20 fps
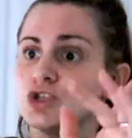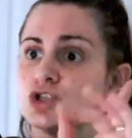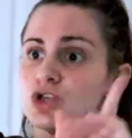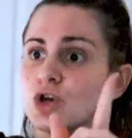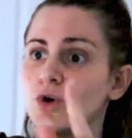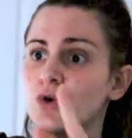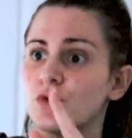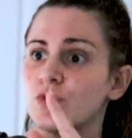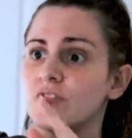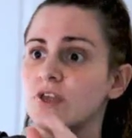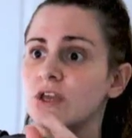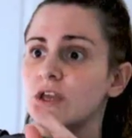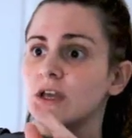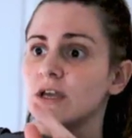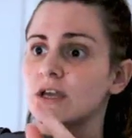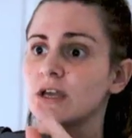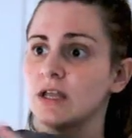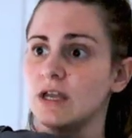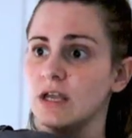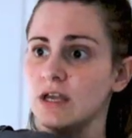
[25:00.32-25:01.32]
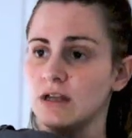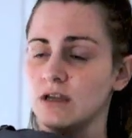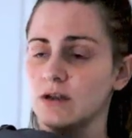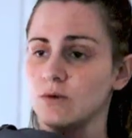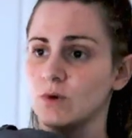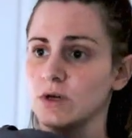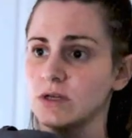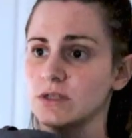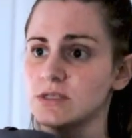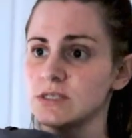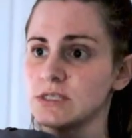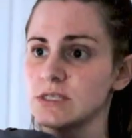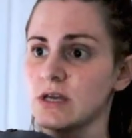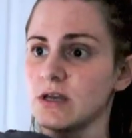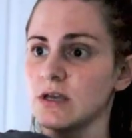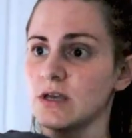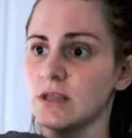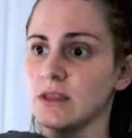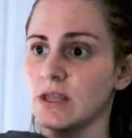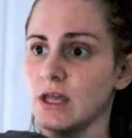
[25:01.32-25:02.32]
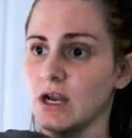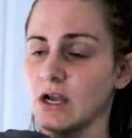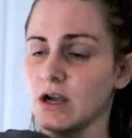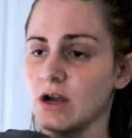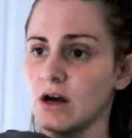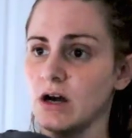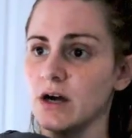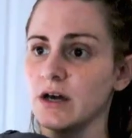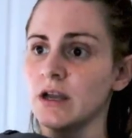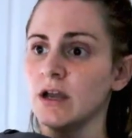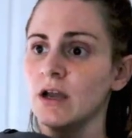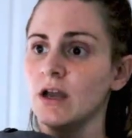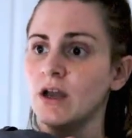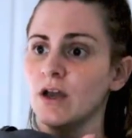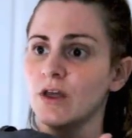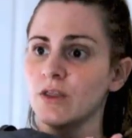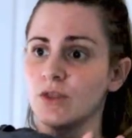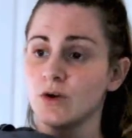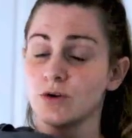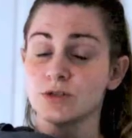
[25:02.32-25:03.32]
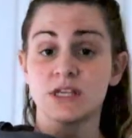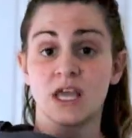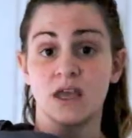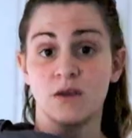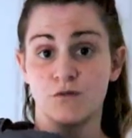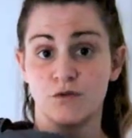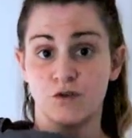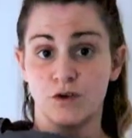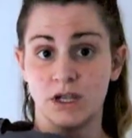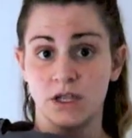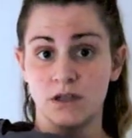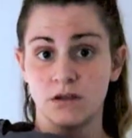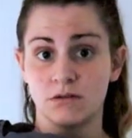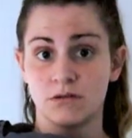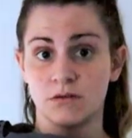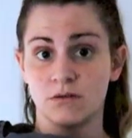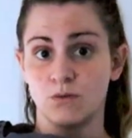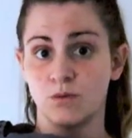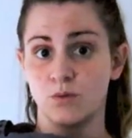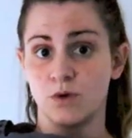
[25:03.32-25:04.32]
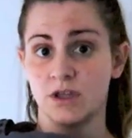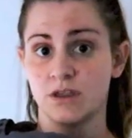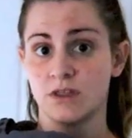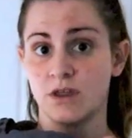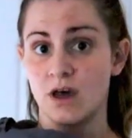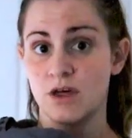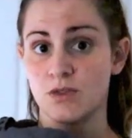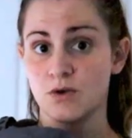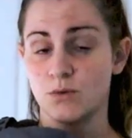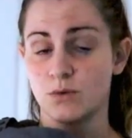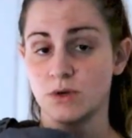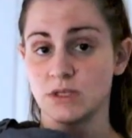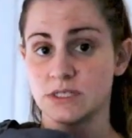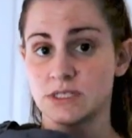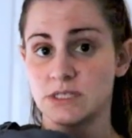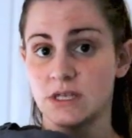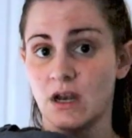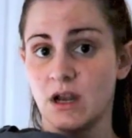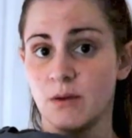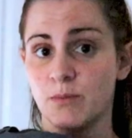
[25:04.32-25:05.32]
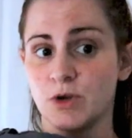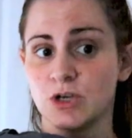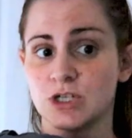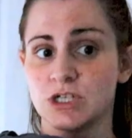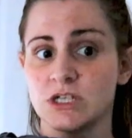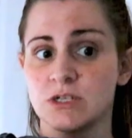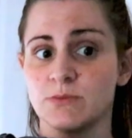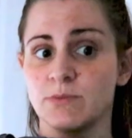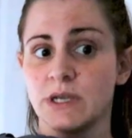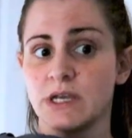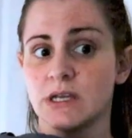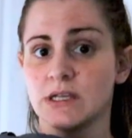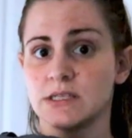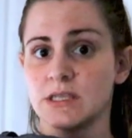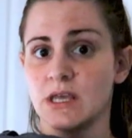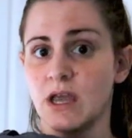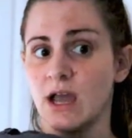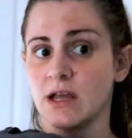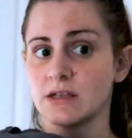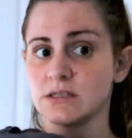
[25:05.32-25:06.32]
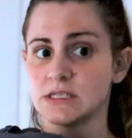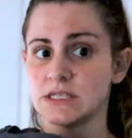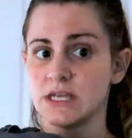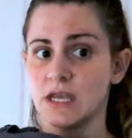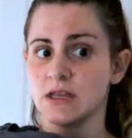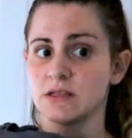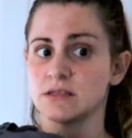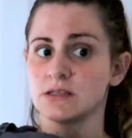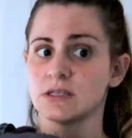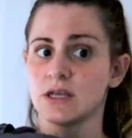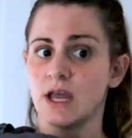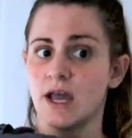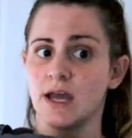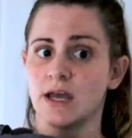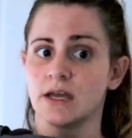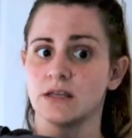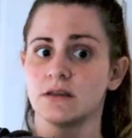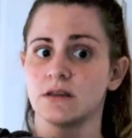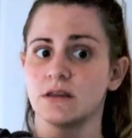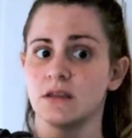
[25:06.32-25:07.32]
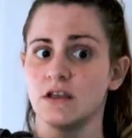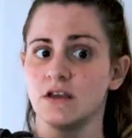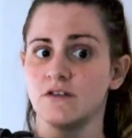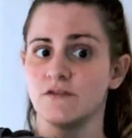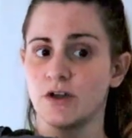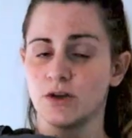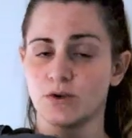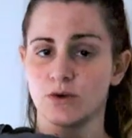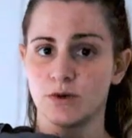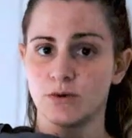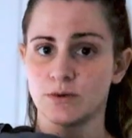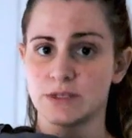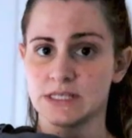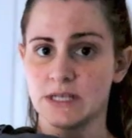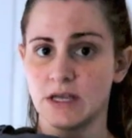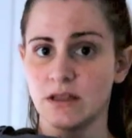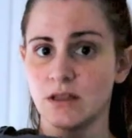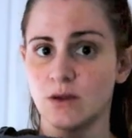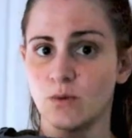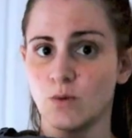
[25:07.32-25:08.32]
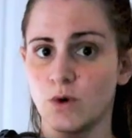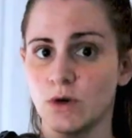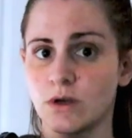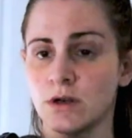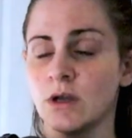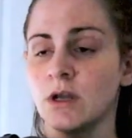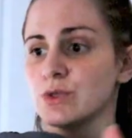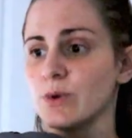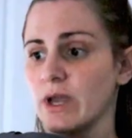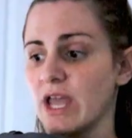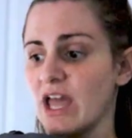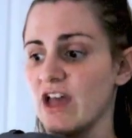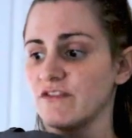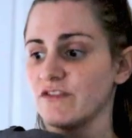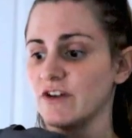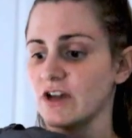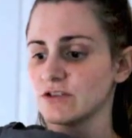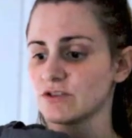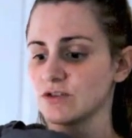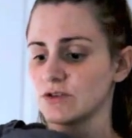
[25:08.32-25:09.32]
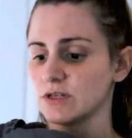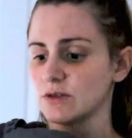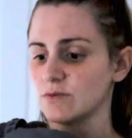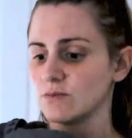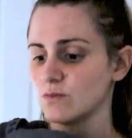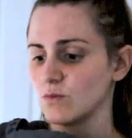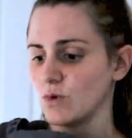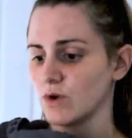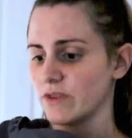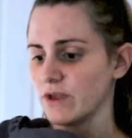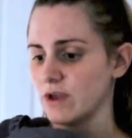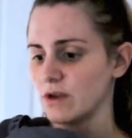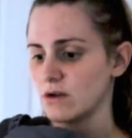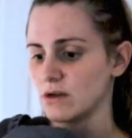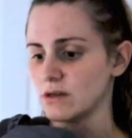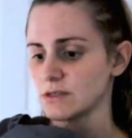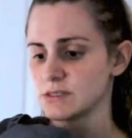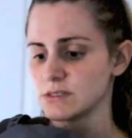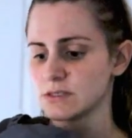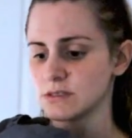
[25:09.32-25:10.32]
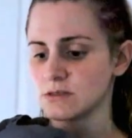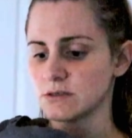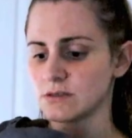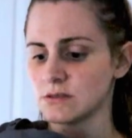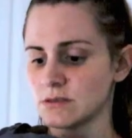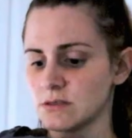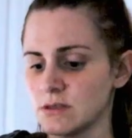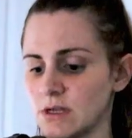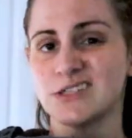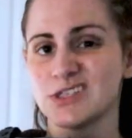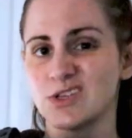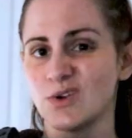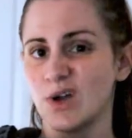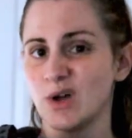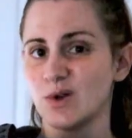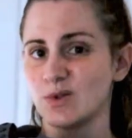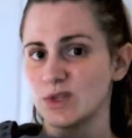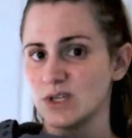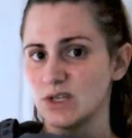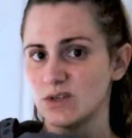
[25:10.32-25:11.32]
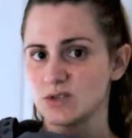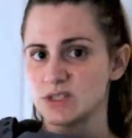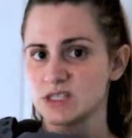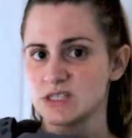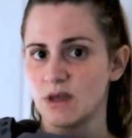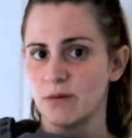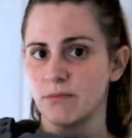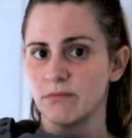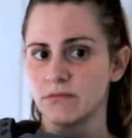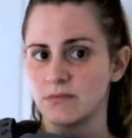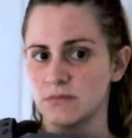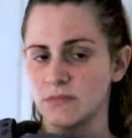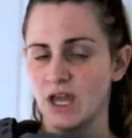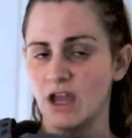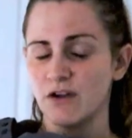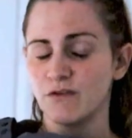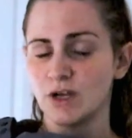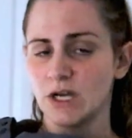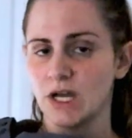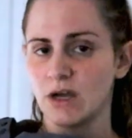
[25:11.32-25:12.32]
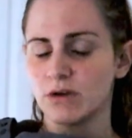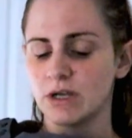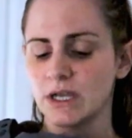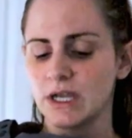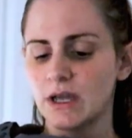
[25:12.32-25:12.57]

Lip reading: so the Canadian ones that I got, those came free with other ones that I purchased because they had stains and the Velcro was slightly worn. So I can't factor in what they cost. Also, I only use them every now and